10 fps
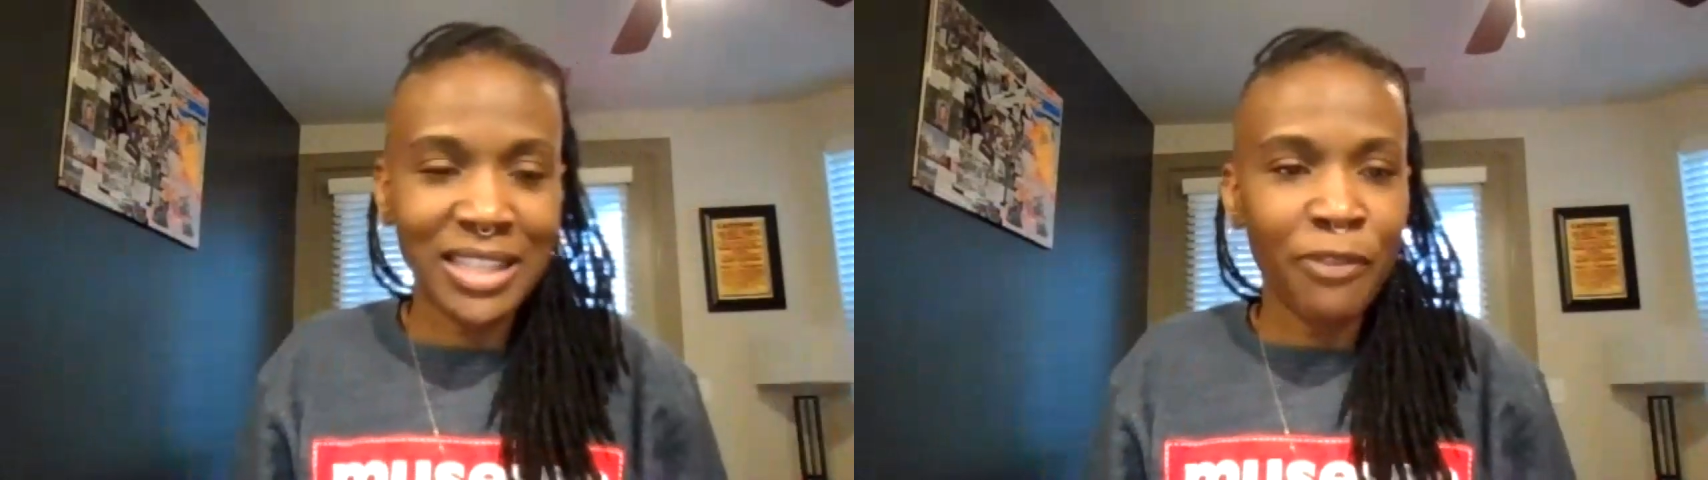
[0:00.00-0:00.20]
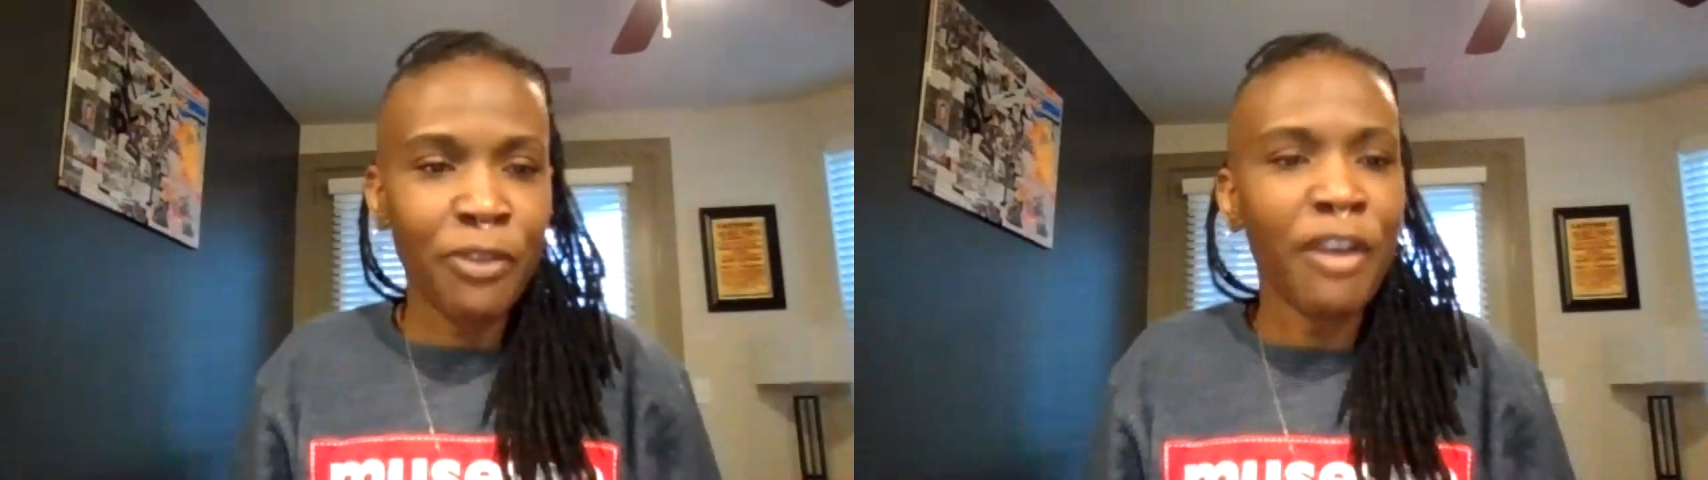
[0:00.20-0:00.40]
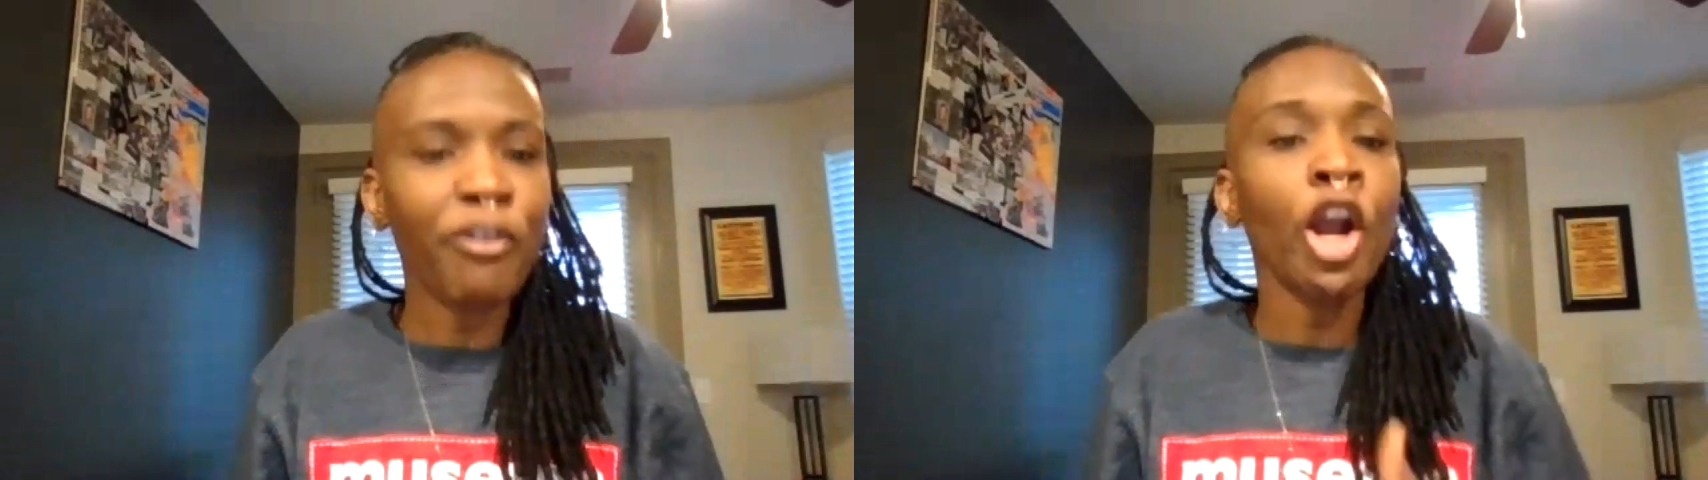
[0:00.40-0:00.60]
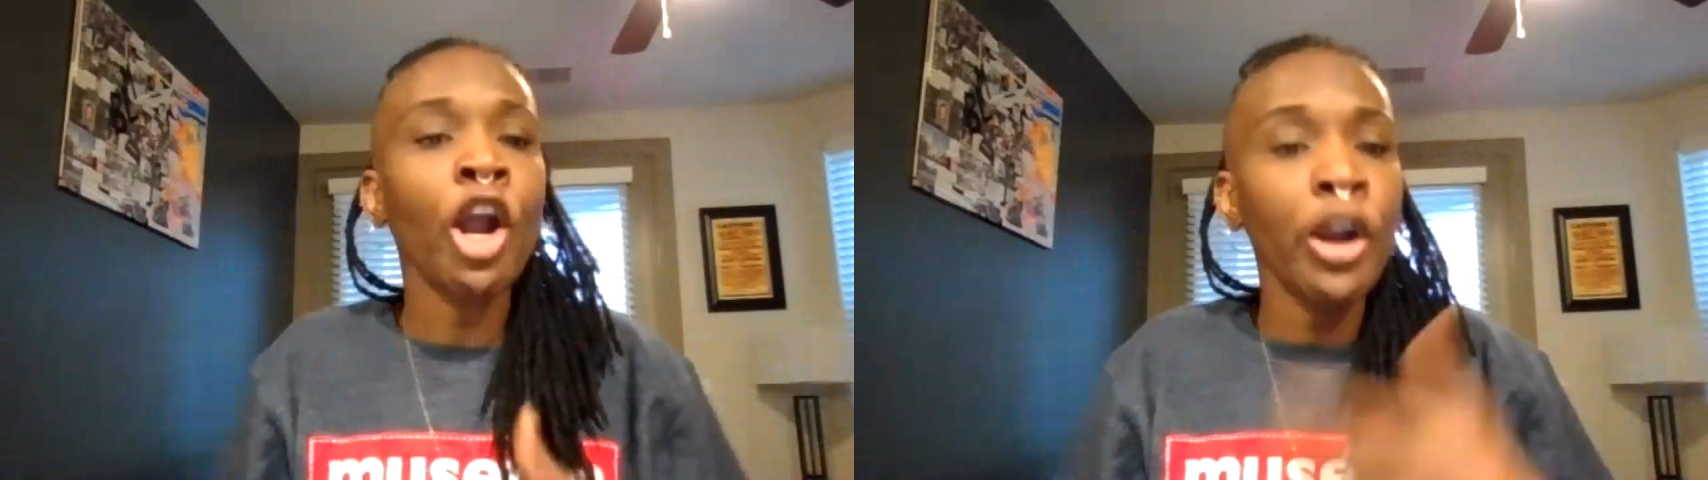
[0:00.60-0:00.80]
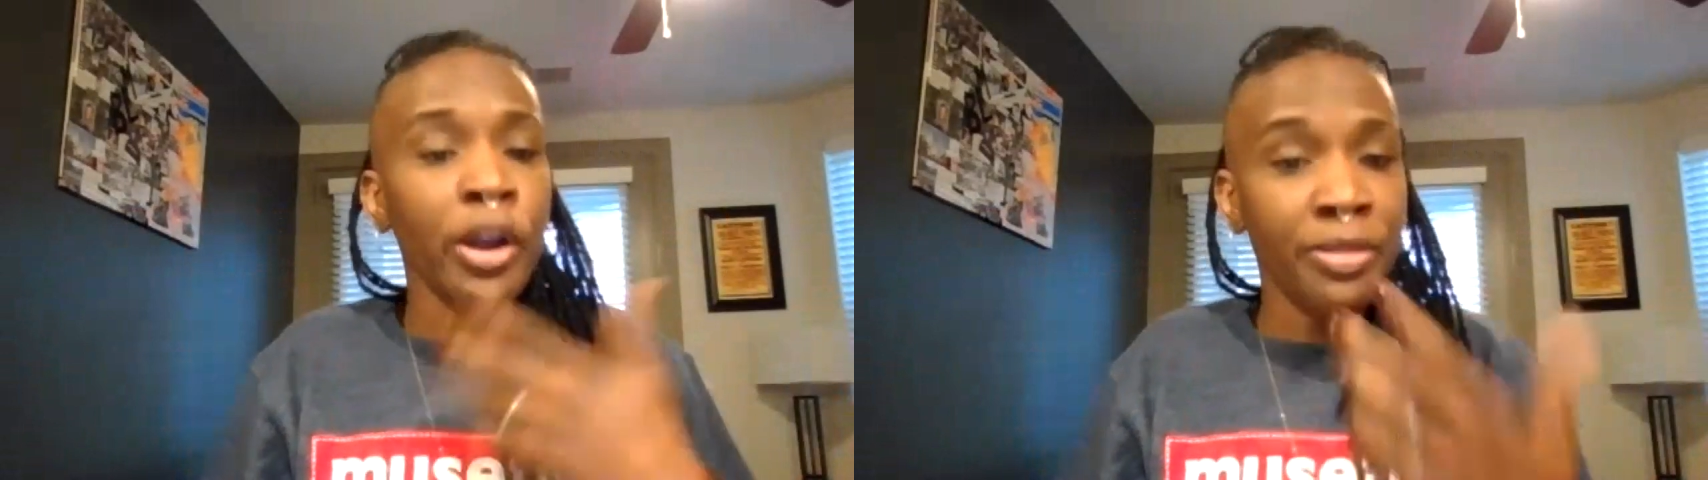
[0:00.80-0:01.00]
if you've ever
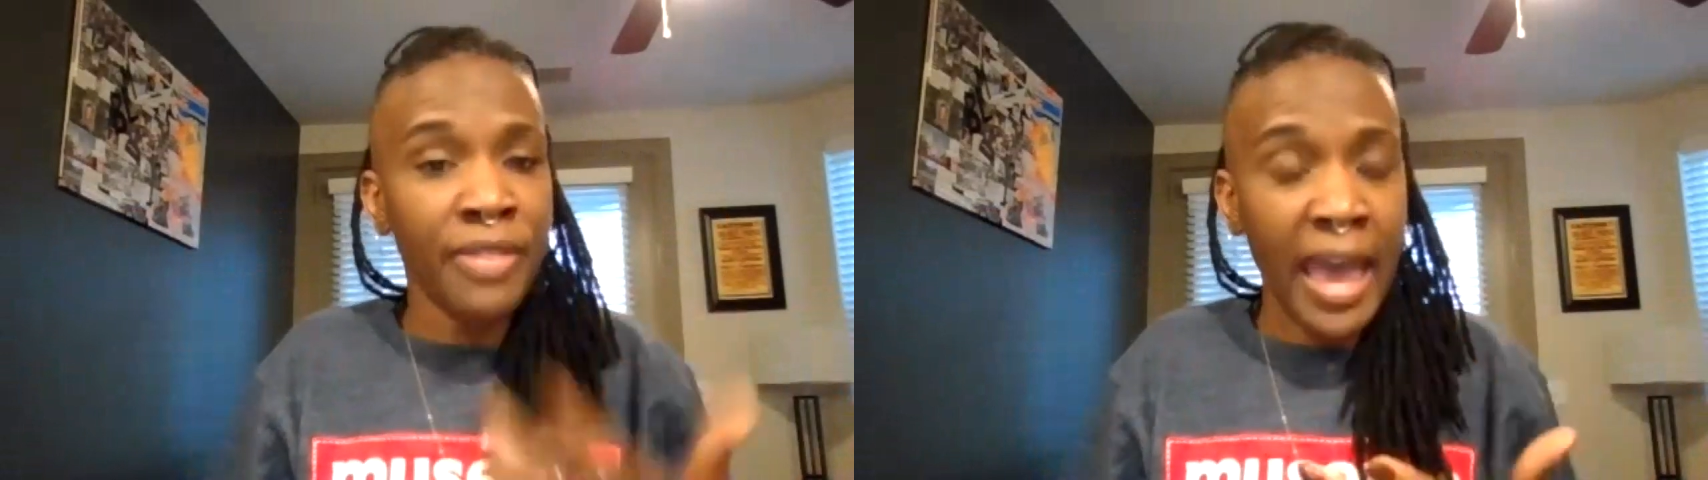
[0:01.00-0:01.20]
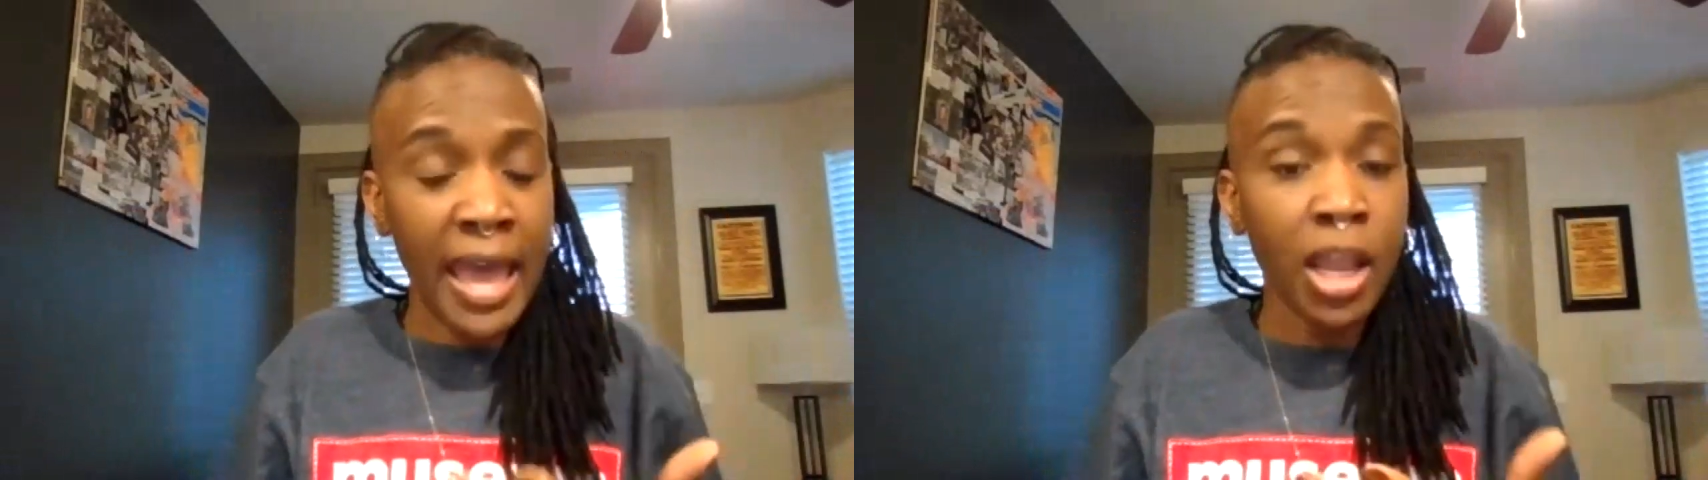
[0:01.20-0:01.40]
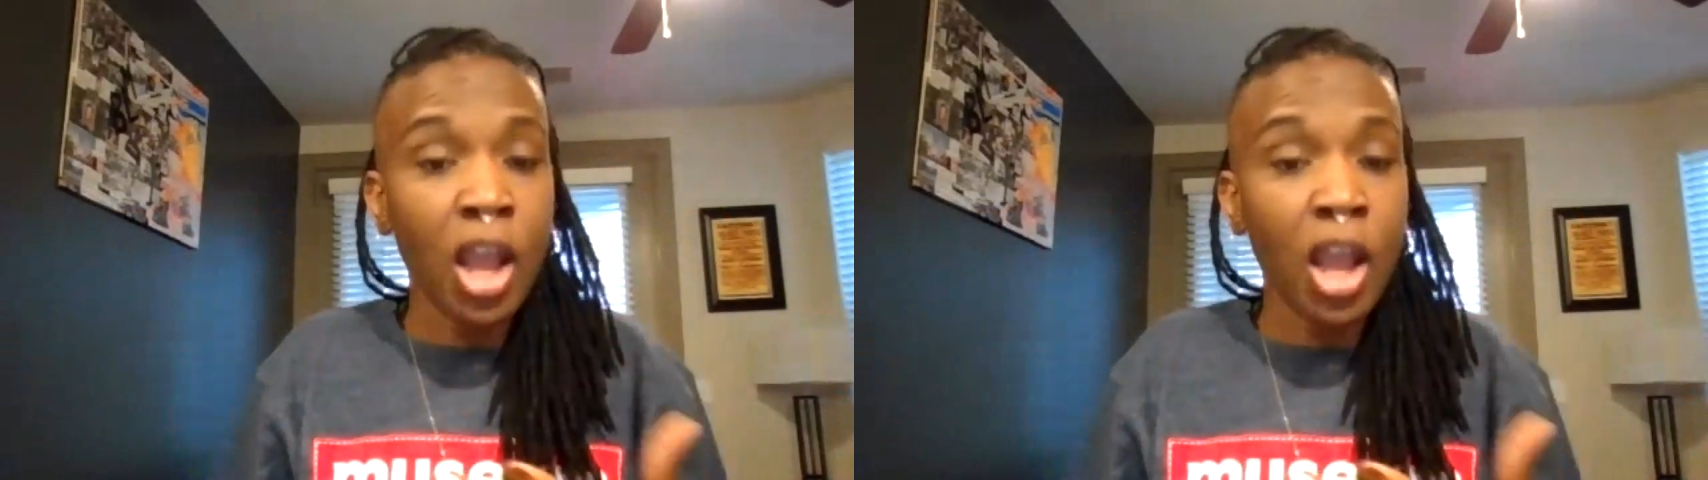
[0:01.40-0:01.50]
heard that,